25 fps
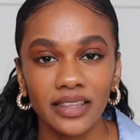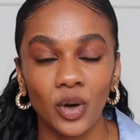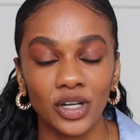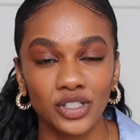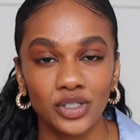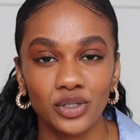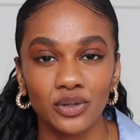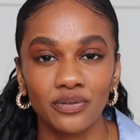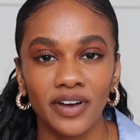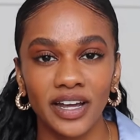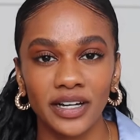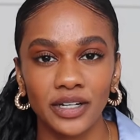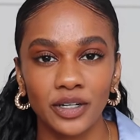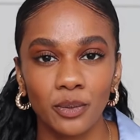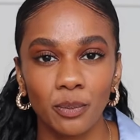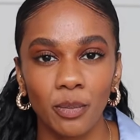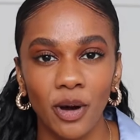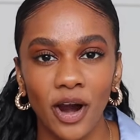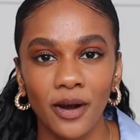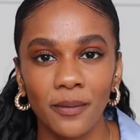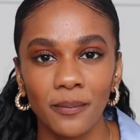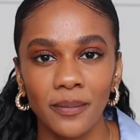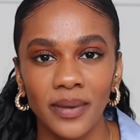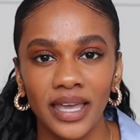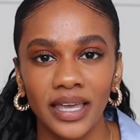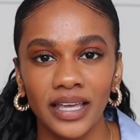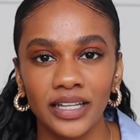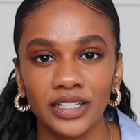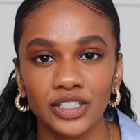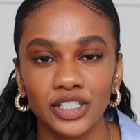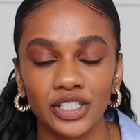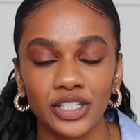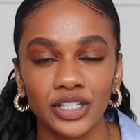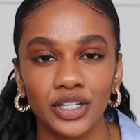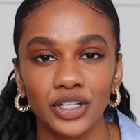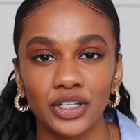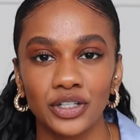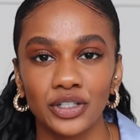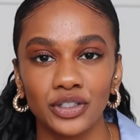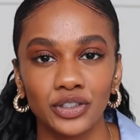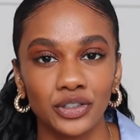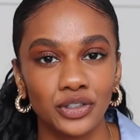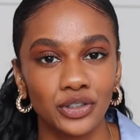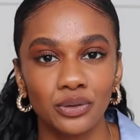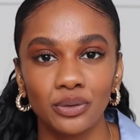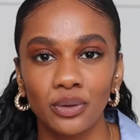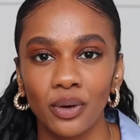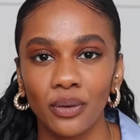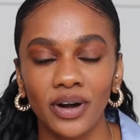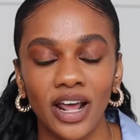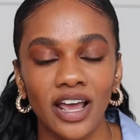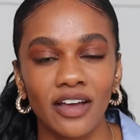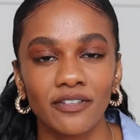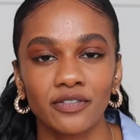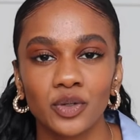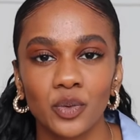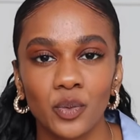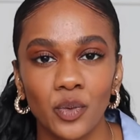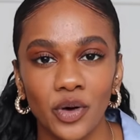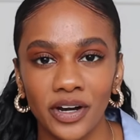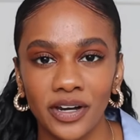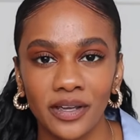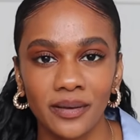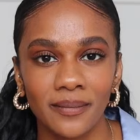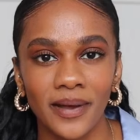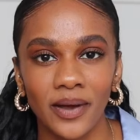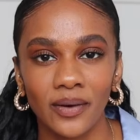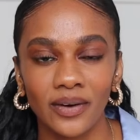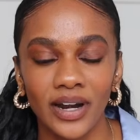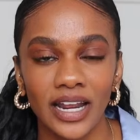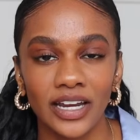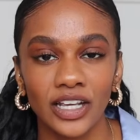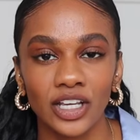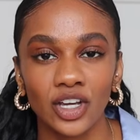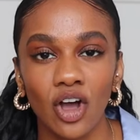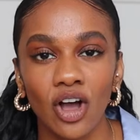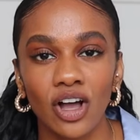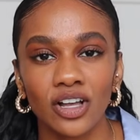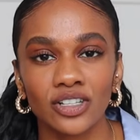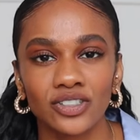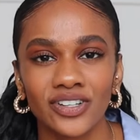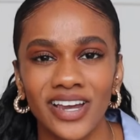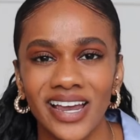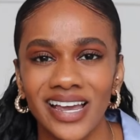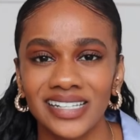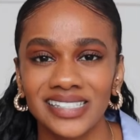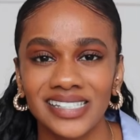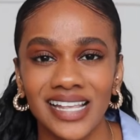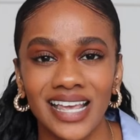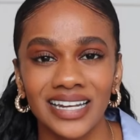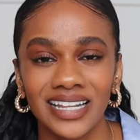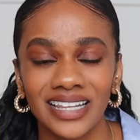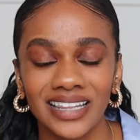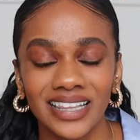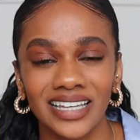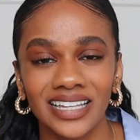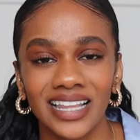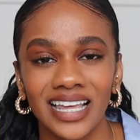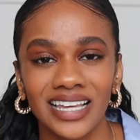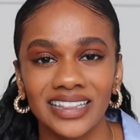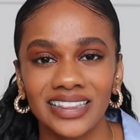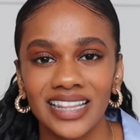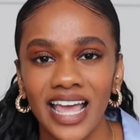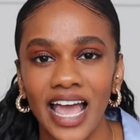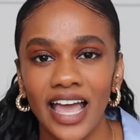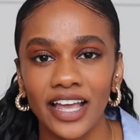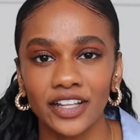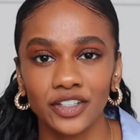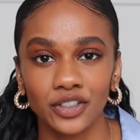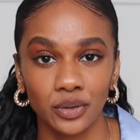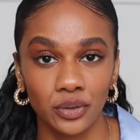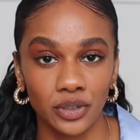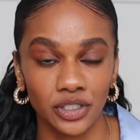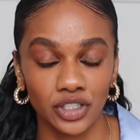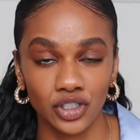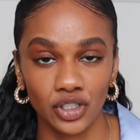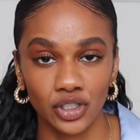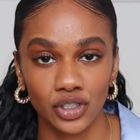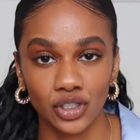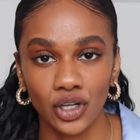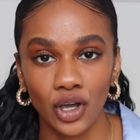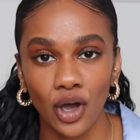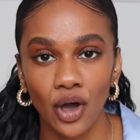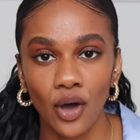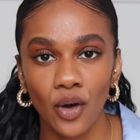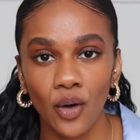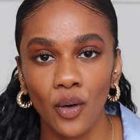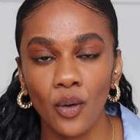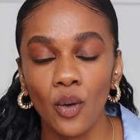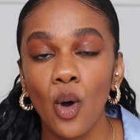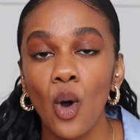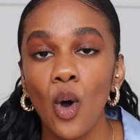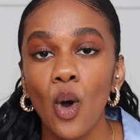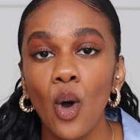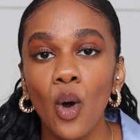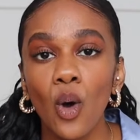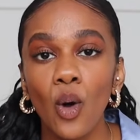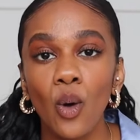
Once you find an apartment, you don't have to worry about any contracts, anything like that. You can just go.